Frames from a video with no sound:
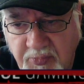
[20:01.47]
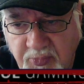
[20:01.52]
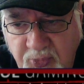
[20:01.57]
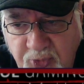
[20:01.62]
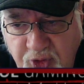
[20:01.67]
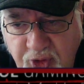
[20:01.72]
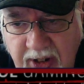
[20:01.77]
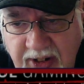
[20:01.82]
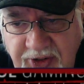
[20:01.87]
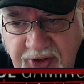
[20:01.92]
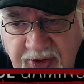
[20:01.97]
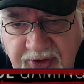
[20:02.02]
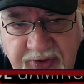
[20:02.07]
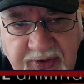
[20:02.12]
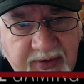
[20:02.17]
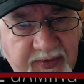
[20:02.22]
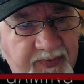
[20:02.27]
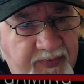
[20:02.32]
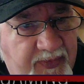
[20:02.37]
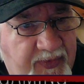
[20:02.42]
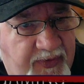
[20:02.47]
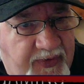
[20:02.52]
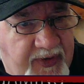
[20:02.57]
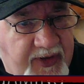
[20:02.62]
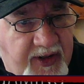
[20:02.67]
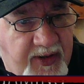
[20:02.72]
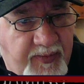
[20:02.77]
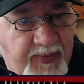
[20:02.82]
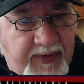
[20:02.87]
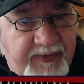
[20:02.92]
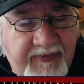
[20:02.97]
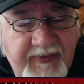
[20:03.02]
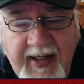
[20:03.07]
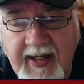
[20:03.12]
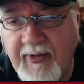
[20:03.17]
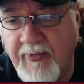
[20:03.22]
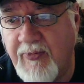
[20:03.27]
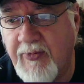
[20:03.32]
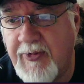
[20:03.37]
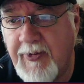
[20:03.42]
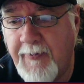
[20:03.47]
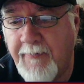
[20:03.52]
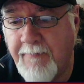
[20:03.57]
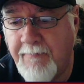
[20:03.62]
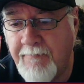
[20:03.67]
treasures that can be found.